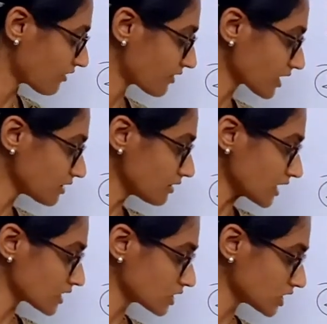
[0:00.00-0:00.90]
effective
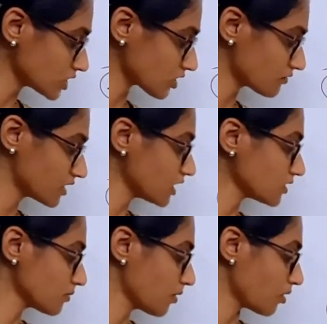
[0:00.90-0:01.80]
resistance of these
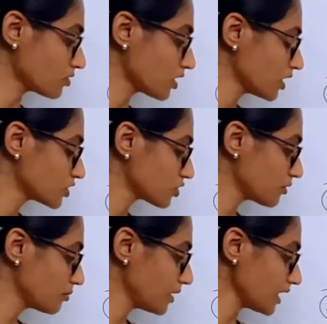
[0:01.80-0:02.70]
both
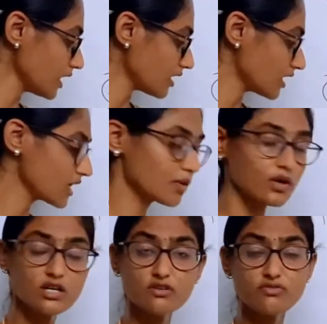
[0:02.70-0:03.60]
should be
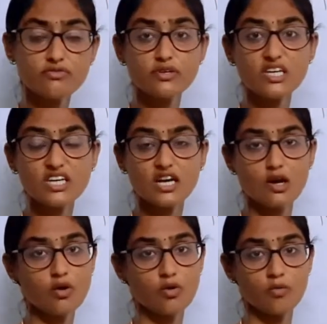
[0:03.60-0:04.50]
equal to 50
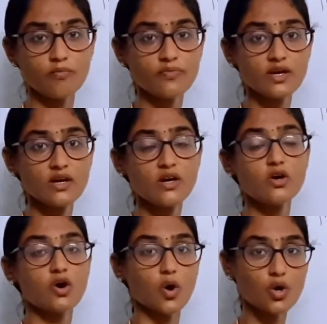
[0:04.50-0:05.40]
kilo ohm.
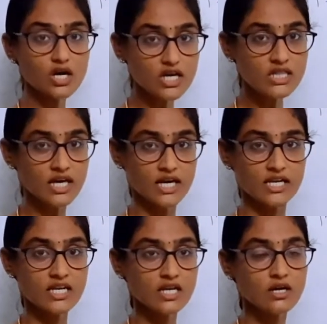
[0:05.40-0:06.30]
Only
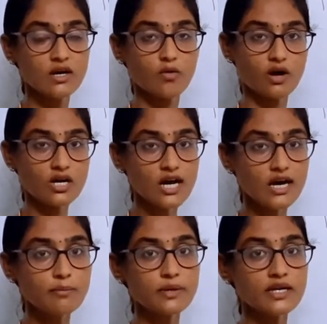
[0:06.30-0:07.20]
then what will
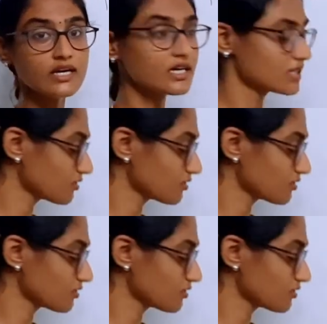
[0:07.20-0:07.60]
happen, the